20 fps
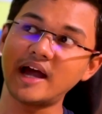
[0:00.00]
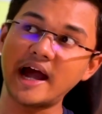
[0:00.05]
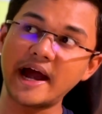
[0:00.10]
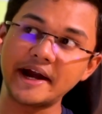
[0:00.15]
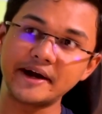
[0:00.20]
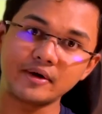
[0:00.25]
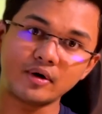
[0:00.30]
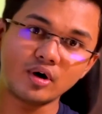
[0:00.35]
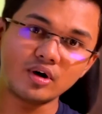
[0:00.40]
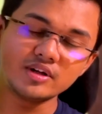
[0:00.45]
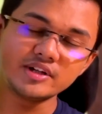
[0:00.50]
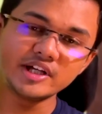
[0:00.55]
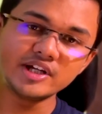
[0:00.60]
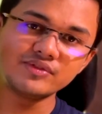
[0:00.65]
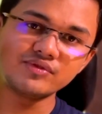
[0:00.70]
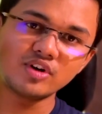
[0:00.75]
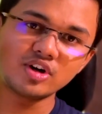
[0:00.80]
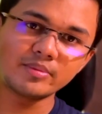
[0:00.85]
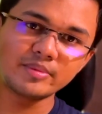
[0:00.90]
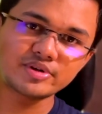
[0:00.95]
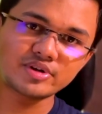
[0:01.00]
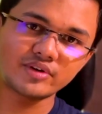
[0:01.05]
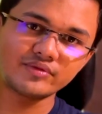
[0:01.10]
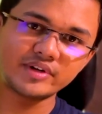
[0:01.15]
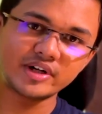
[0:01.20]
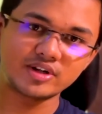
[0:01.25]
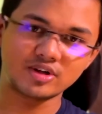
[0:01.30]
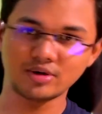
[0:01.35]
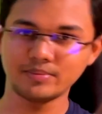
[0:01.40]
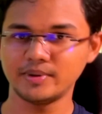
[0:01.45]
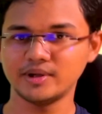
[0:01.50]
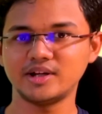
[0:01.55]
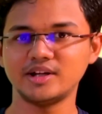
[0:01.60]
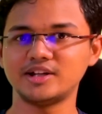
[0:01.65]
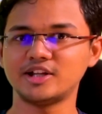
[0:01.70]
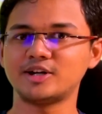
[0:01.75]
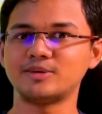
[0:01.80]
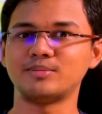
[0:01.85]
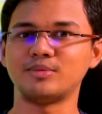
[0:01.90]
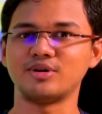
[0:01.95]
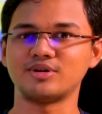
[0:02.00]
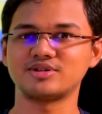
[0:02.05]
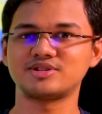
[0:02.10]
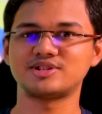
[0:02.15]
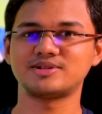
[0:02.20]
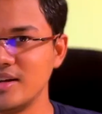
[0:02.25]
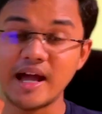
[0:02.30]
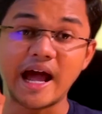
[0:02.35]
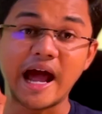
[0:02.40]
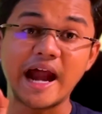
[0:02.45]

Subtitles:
add all the information of that topic in that box.